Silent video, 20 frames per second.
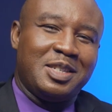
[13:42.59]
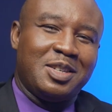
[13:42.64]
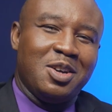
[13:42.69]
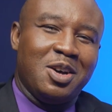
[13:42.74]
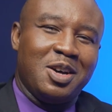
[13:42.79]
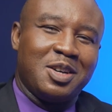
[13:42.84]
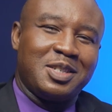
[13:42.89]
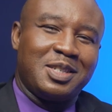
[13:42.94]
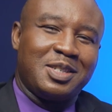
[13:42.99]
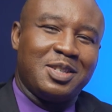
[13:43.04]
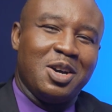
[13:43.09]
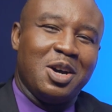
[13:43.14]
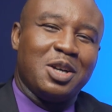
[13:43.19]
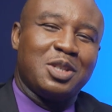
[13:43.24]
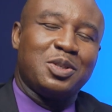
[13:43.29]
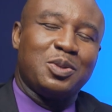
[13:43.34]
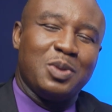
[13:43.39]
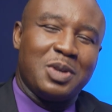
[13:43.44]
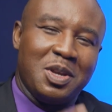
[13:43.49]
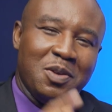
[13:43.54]
Talk
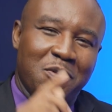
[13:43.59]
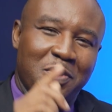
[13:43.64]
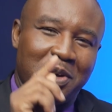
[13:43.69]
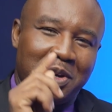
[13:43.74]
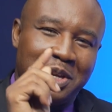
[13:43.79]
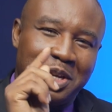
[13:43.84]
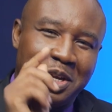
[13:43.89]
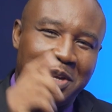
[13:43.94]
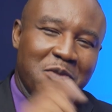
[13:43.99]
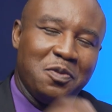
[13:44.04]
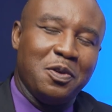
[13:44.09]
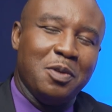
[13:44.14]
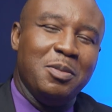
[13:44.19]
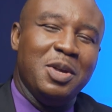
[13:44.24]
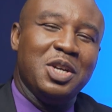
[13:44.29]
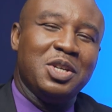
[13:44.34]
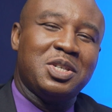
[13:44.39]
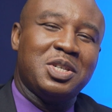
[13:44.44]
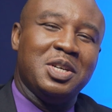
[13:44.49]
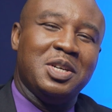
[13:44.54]
Stocks, we give you
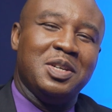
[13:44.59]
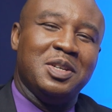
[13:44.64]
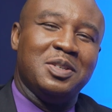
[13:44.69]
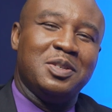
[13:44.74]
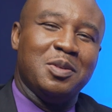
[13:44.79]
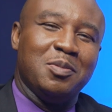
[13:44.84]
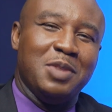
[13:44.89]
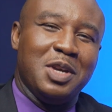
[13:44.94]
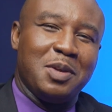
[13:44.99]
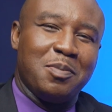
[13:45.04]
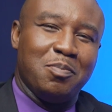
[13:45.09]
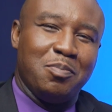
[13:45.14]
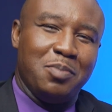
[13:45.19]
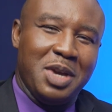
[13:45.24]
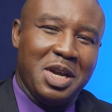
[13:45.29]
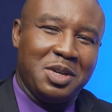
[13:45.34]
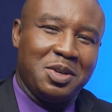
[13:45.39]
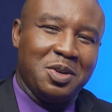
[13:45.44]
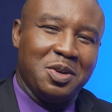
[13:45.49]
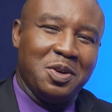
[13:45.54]
information to make
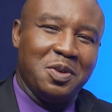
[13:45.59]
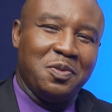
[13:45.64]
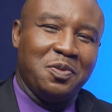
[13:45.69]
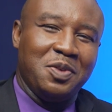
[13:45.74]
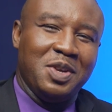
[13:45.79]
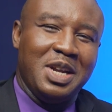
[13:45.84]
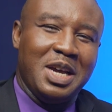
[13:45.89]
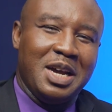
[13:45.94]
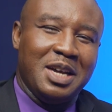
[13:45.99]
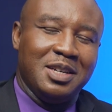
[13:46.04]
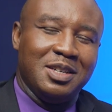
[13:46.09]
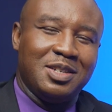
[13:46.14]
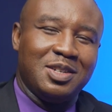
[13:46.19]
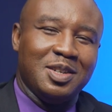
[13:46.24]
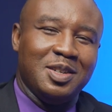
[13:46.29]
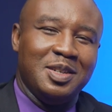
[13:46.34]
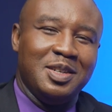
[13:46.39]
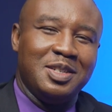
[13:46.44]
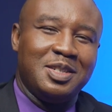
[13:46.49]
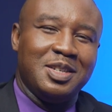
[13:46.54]
better
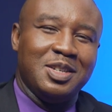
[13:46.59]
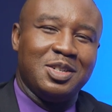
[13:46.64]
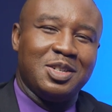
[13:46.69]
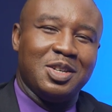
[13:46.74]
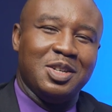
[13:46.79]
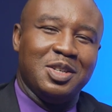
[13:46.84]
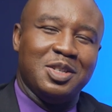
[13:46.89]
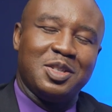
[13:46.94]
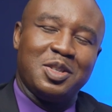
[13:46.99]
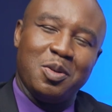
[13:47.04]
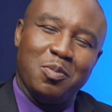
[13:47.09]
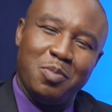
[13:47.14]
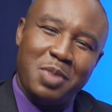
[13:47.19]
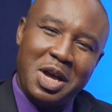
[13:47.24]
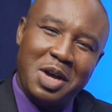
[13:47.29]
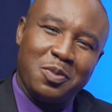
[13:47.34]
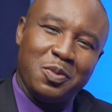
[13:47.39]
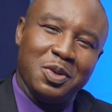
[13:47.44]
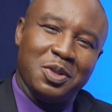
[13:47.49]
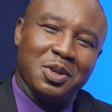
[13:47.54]
financial decisions. Come
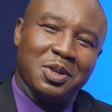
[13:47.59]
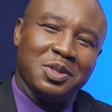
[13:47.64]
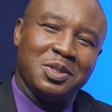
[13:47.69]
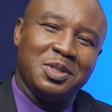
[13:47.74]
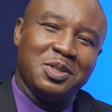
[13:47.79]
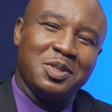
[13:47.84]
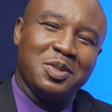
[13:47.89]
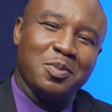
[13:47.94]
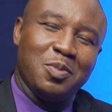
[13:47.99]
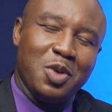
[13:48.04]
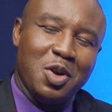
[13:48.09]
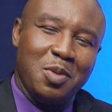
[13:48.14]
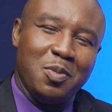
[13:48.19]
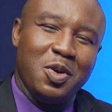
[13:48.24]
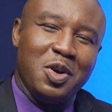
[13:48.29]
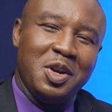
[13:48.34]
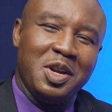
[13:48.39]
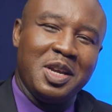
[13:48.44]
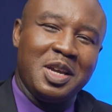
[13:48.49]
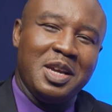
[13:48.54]
back with us tomorrow
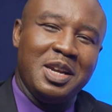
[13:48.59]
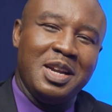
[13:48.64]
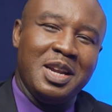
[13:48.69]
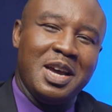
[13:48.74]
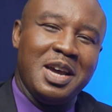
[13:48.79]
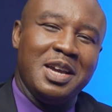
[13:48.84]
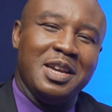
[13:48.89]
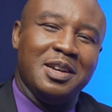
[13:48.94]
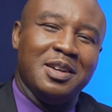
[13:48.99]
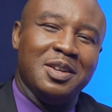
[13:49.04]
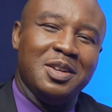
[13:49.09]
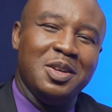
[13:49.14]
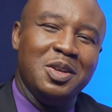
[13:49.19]
morning at 9.